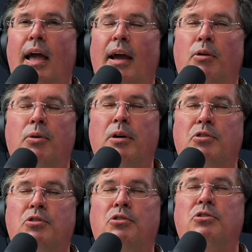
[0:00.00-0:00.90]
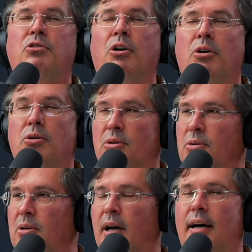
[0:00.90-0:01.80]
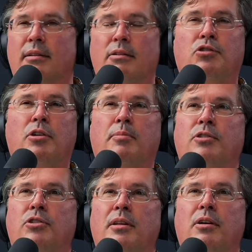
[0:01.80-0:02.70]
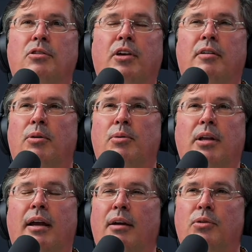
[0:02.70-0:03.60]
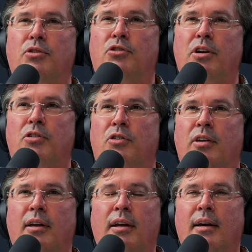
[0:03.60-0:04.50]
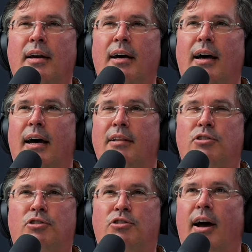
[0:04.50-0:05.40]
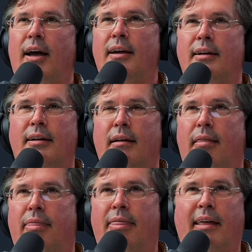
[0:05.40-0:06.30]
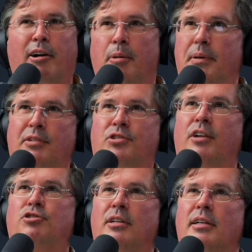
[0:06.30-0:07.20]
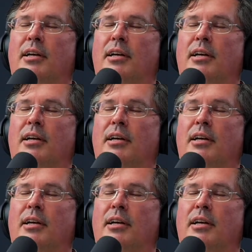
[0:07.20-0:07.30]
It was so cool. I learned so much in those. It was just a giant therapy session.